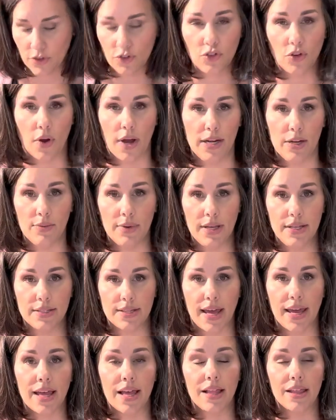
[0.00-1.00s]
anyways,
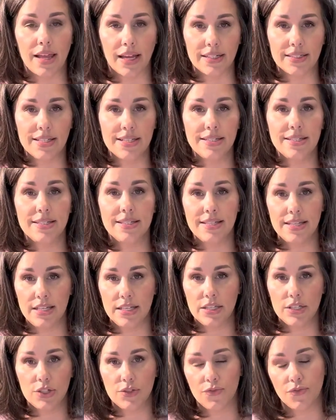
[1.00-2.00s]
I collected
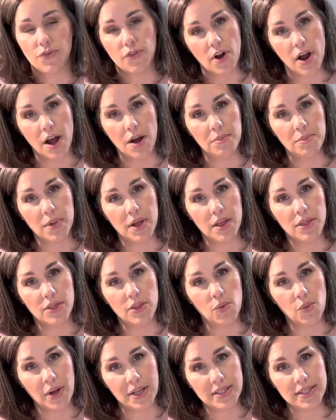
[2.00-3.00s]
seeds from
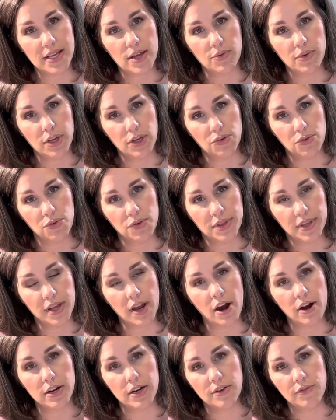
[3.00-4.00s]
the ones that we grew in the
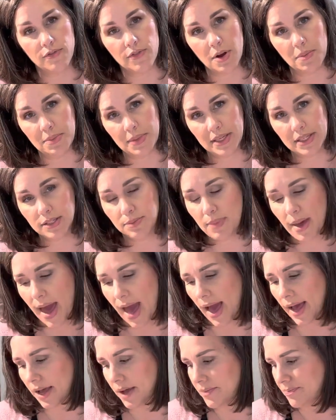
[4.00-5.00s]
garden from this
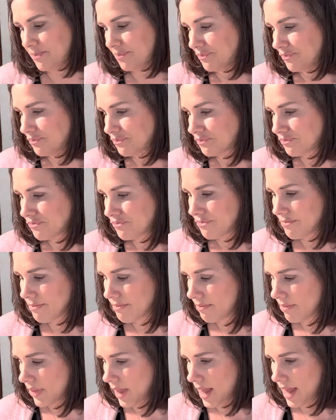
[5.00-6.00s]
pack.
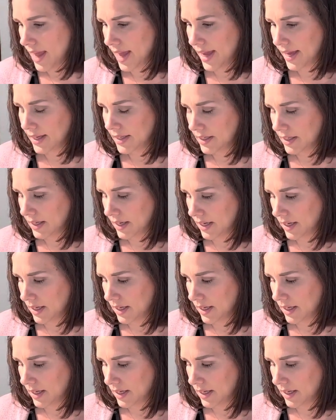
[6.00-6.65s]
And